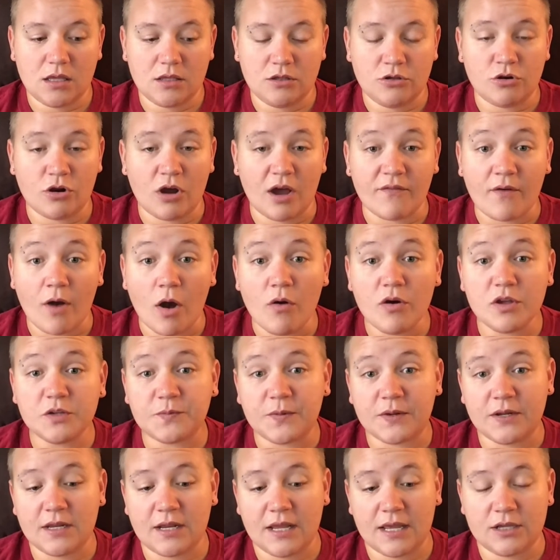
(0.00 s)
I've always
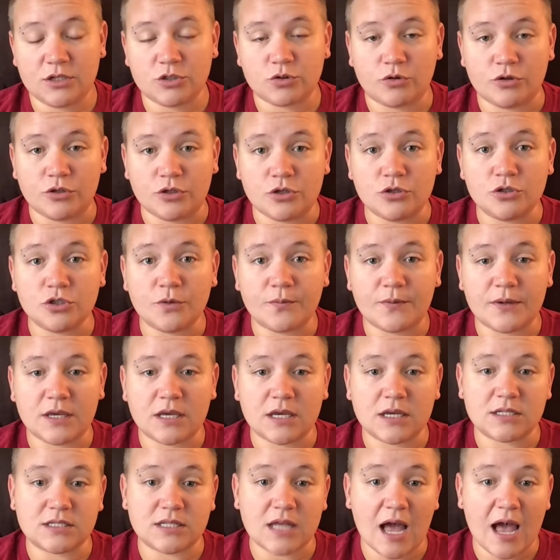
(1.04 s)
been an Android user
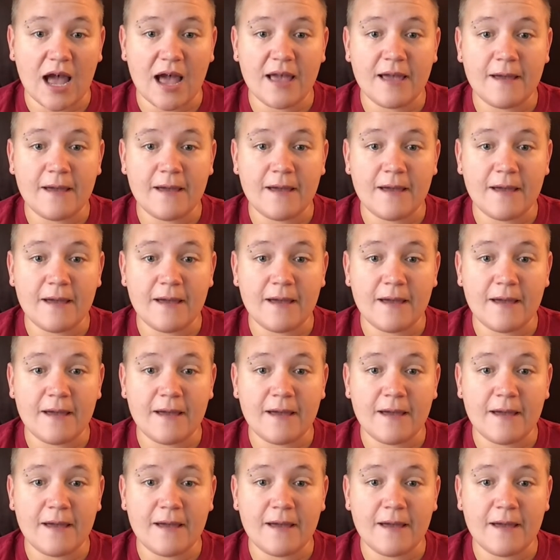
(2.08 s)
because the